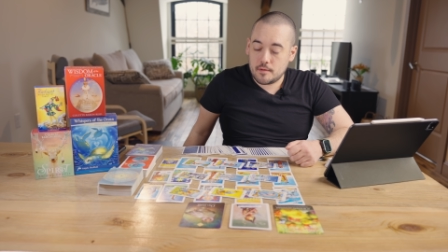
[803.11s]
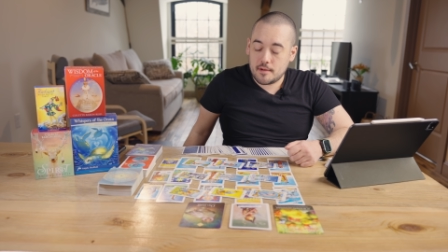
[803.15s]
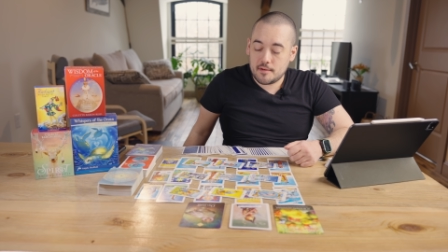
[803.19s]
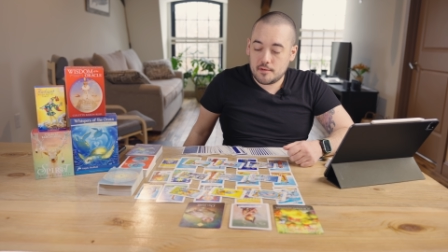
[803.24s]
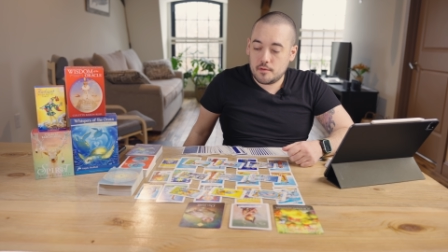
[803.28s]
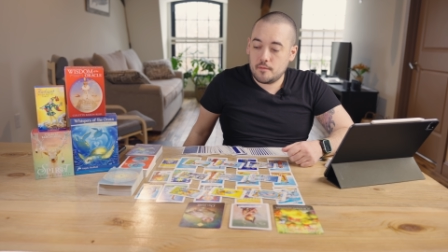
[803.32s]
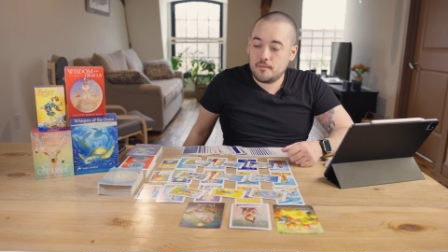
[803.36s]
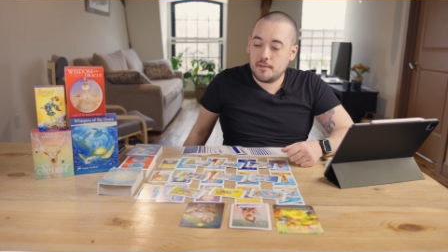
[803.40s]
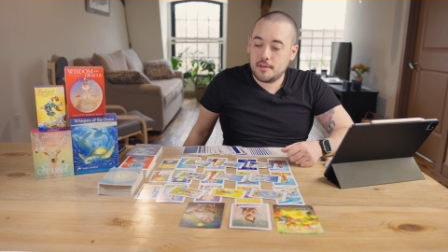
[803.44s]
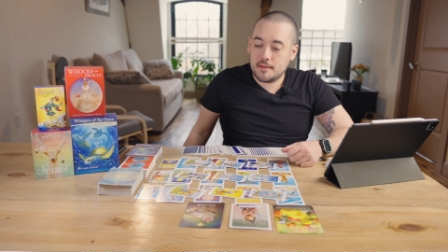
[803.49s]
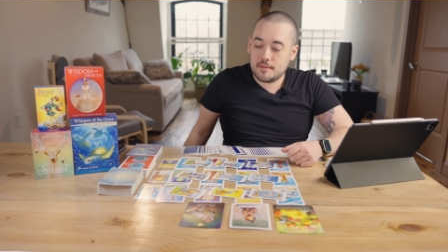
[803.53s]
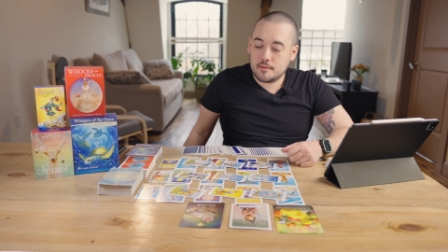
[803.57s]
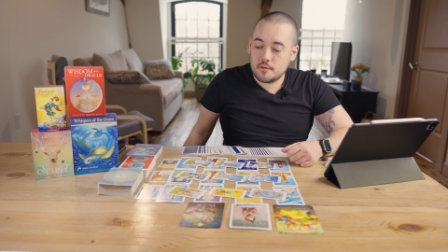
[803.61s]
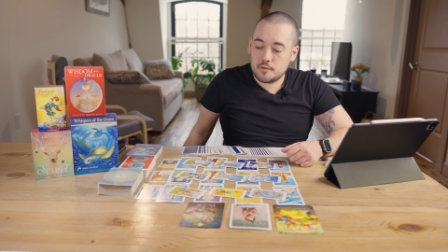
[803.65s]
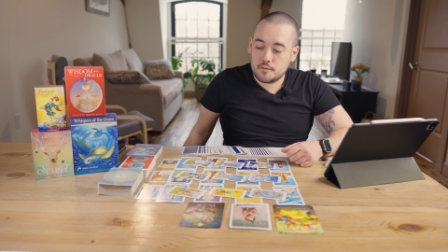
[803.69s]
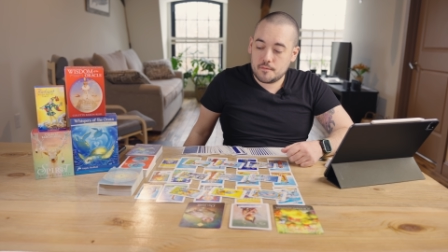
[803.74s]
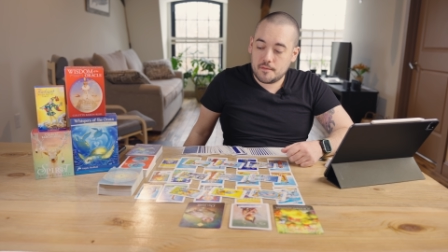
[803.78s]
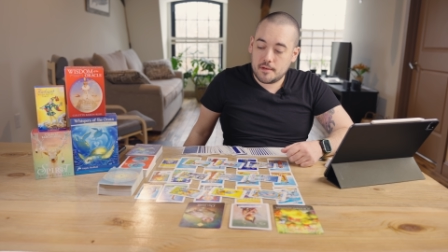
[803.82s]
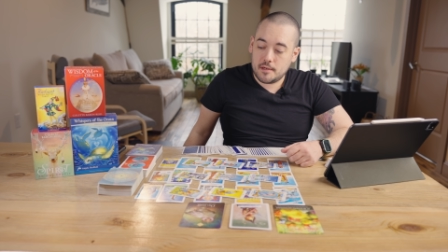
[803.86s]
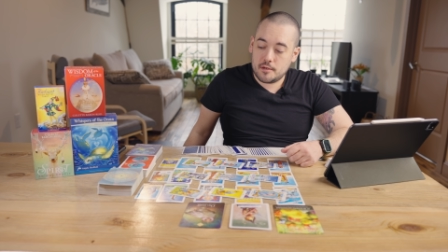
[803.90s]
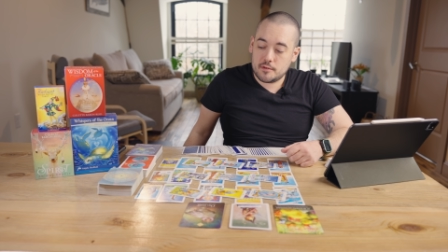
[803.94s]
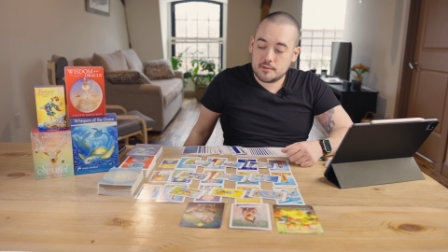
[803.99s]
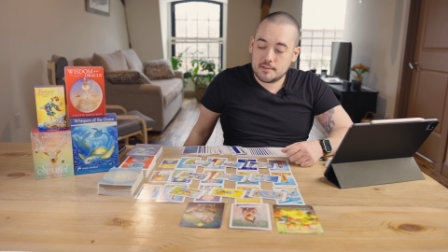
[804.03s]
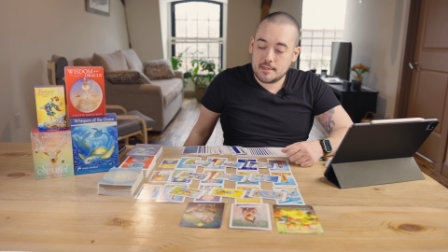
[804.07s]
I do feel like there's
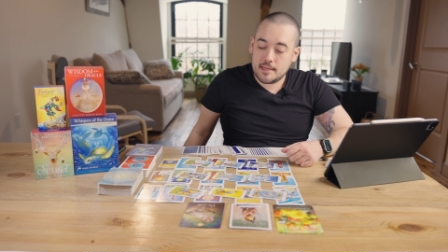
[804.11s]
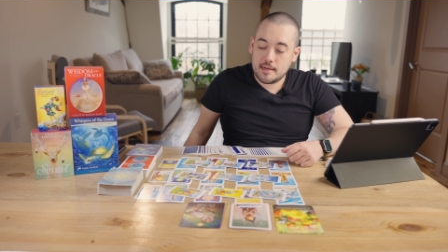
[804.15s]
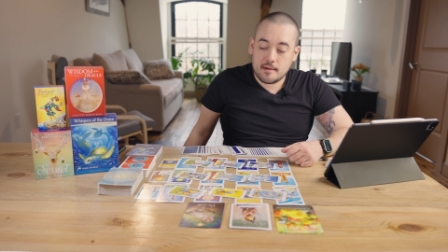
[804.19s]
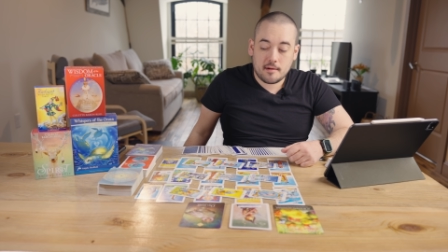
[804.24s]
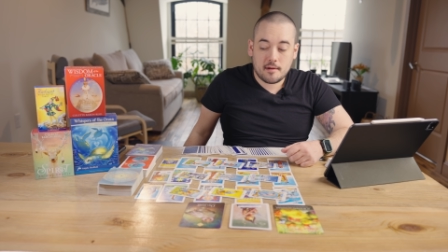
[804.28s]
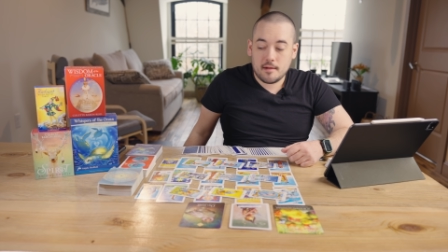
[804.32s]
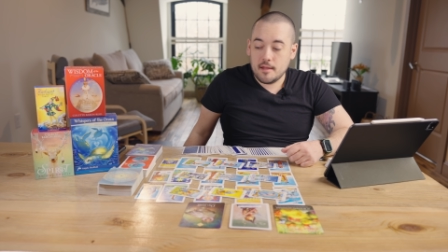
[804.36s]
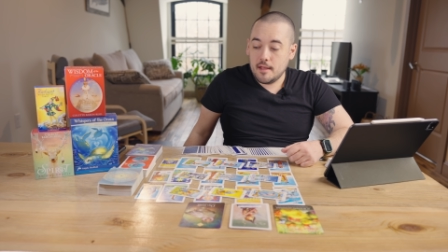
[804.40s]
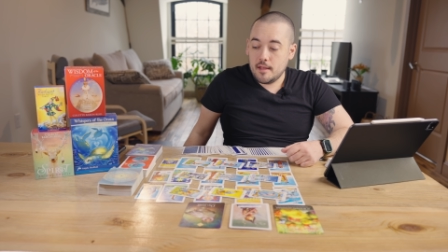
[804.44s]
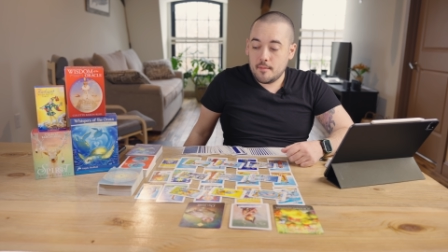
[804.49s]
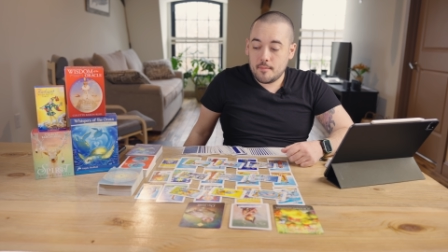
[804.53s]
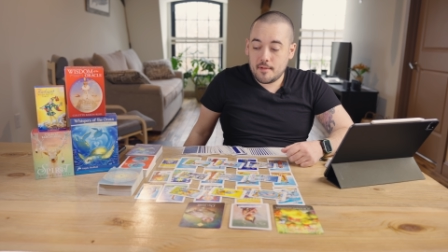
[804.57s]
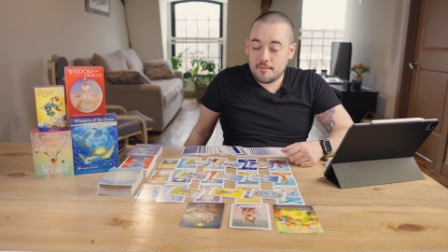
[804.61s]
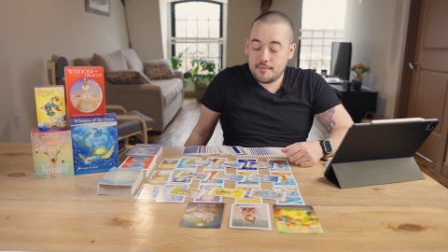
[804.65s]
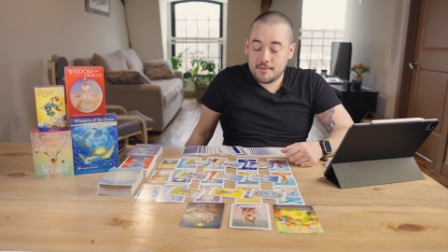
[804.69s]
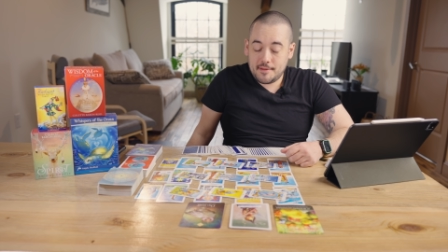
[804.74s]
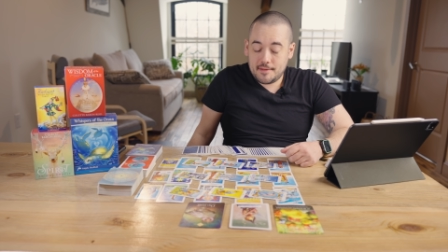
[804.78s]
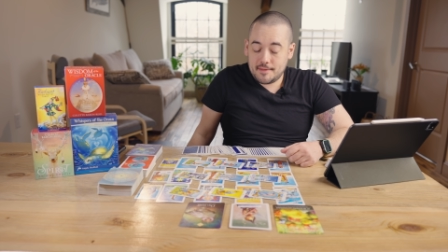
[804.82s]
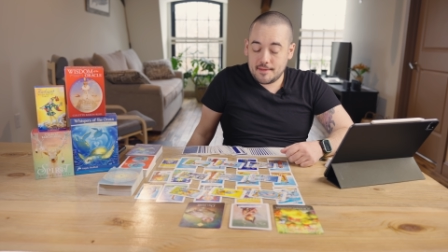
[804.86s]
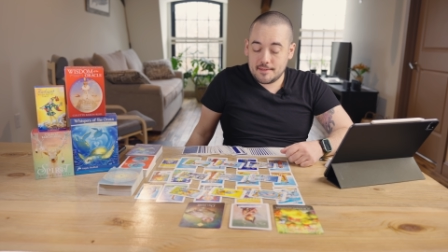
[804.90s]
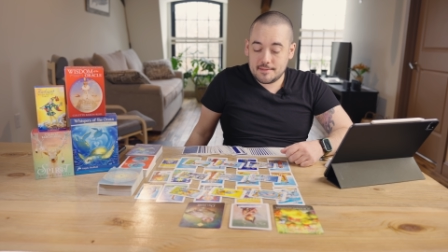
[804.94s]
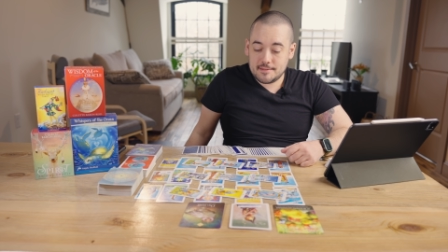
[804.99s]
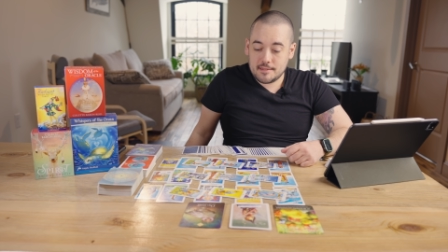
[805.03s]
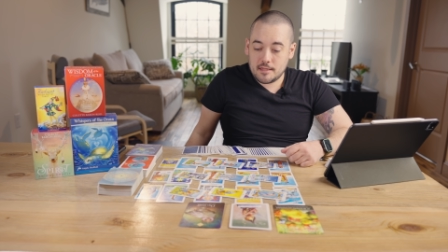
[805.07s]
fears there, but I feel
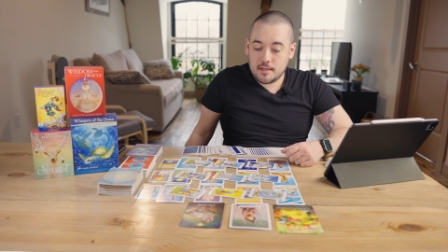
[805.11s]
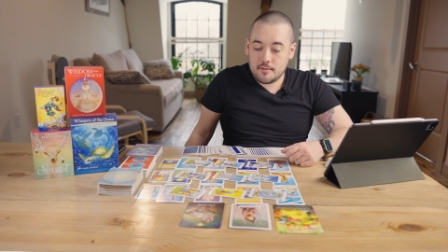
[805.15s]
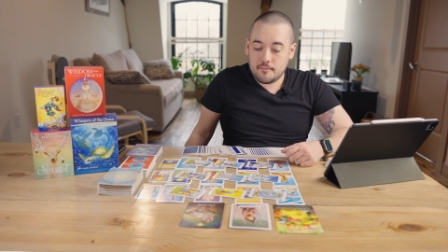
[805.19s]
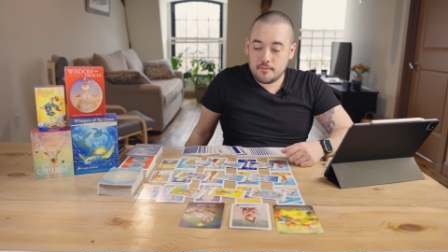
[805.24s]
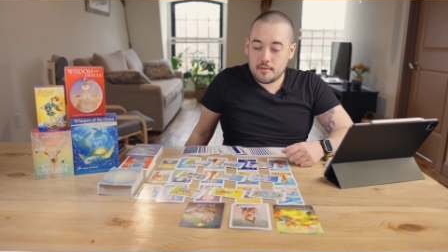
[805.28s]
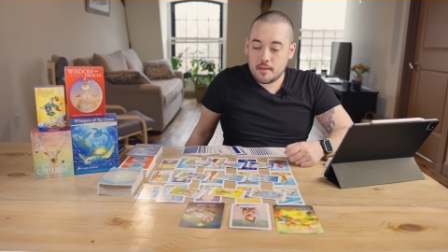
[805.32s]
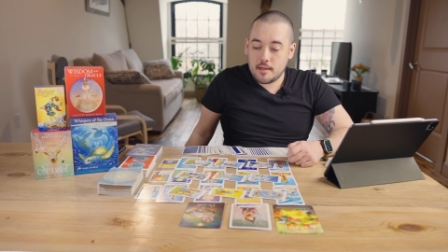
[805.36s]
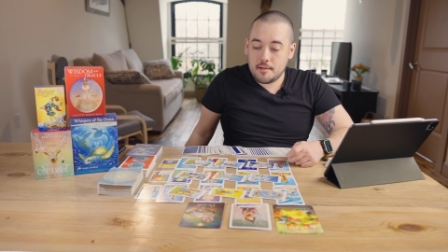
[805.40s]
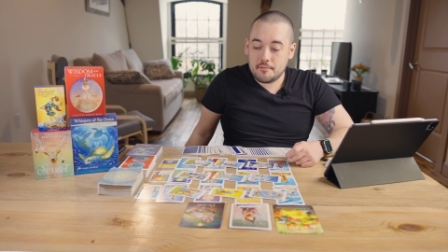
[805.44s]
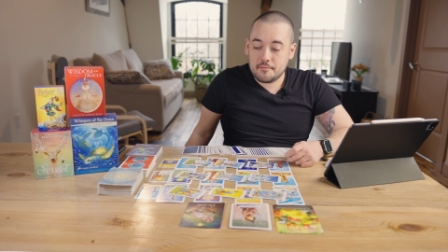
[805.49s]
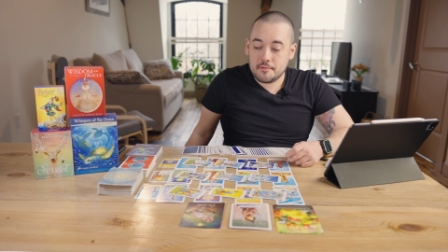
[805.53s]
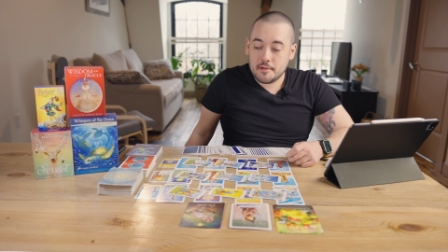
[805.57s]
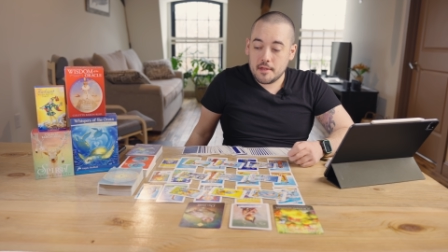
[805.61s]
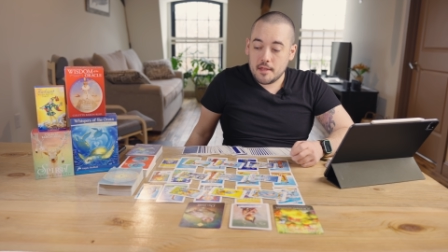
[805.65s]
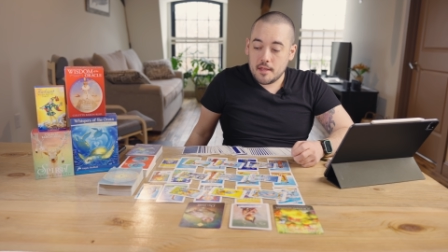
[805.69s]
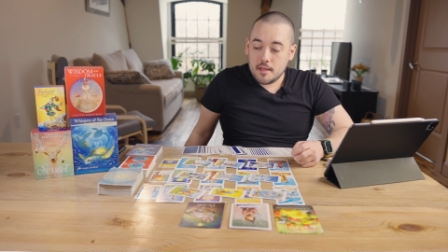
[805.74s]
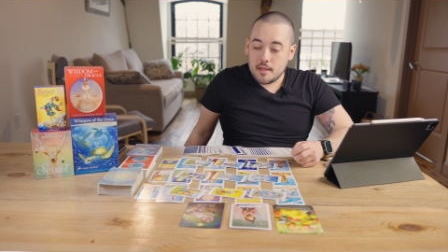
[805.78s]
like they still have love.